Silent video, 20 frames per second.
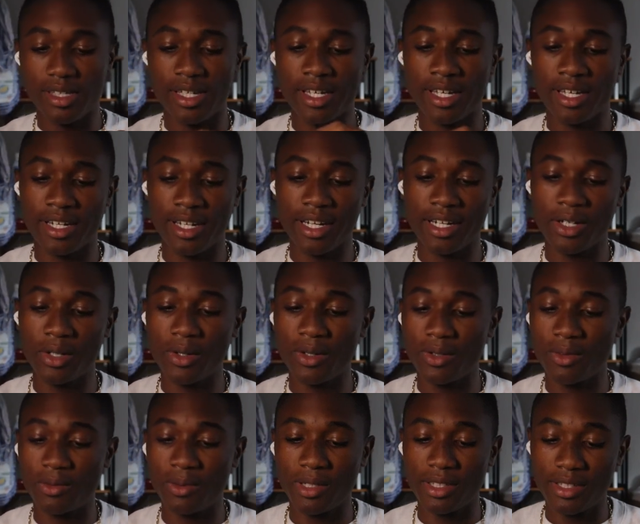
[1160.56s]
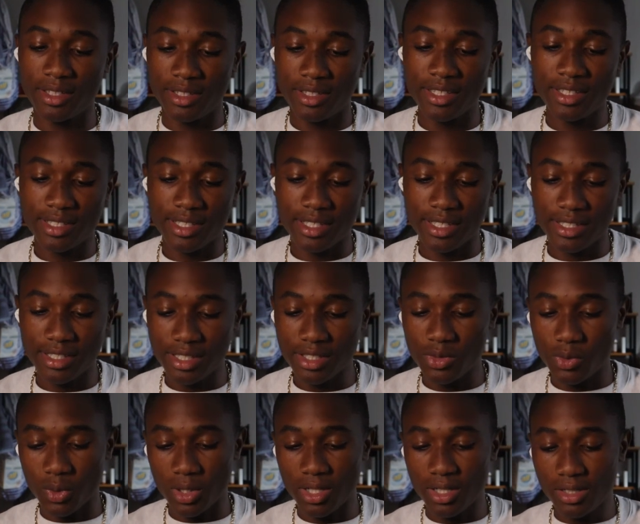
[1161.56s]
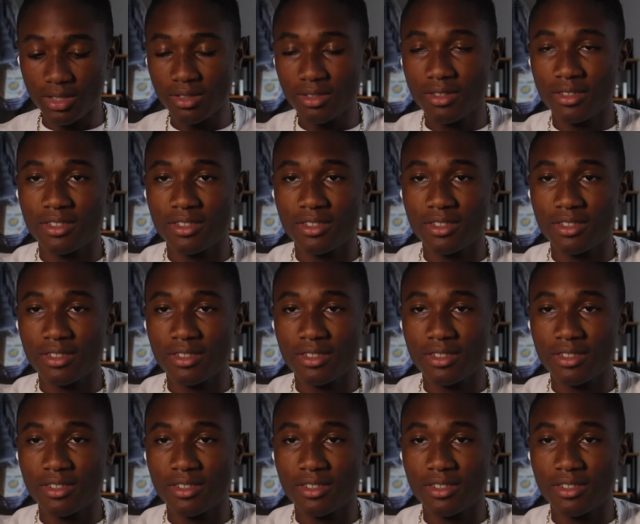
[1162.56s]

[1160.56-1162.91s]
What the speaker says: And I know what this is as well.